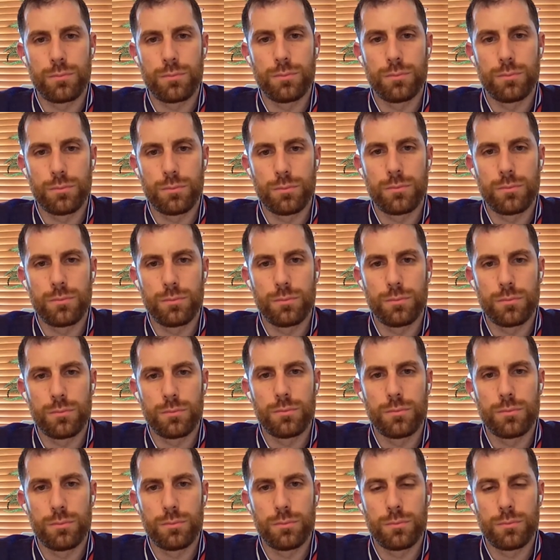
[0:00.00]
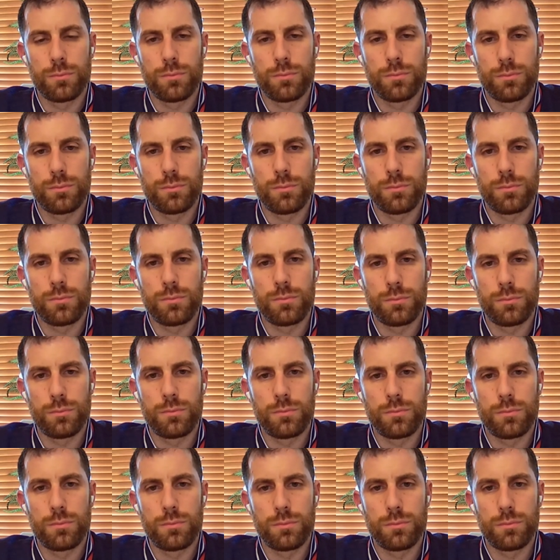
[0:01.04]

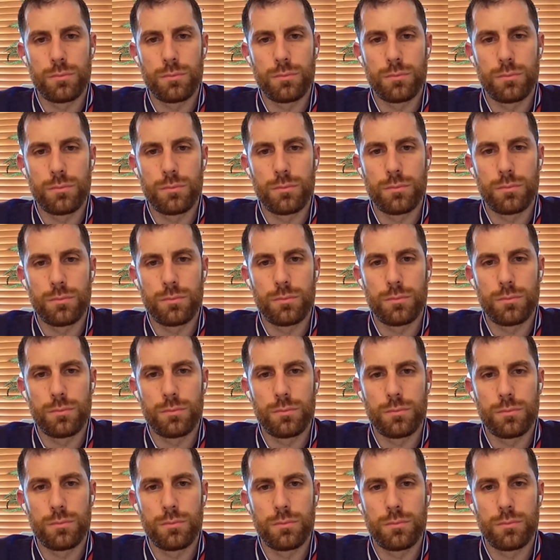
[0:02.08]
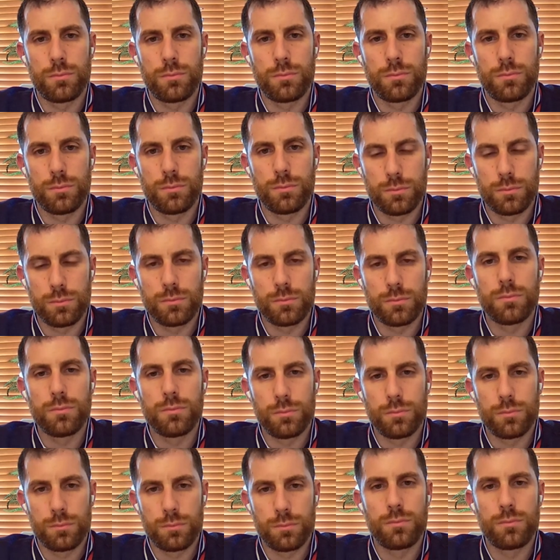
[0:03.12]
The person shown says nothing.